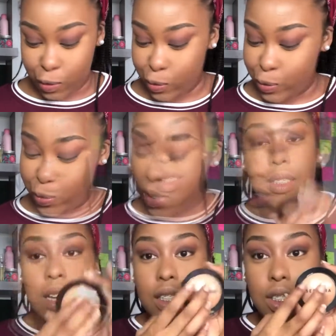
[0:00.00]
Ooh,
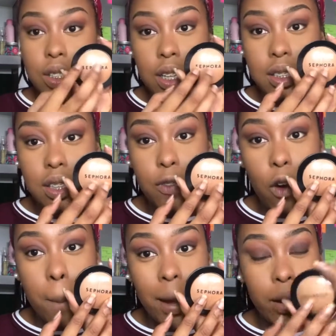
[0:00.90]
the
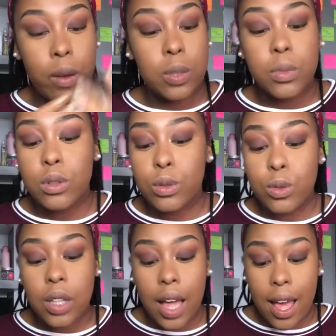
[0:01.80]
Sephora Micro
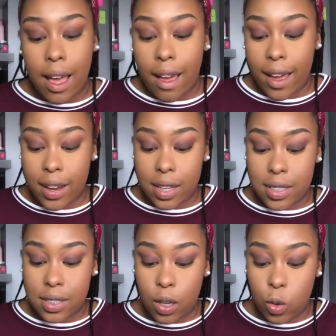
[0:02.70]
Smooth, and this
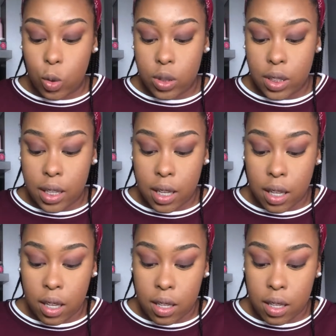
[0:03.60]
is an oldie.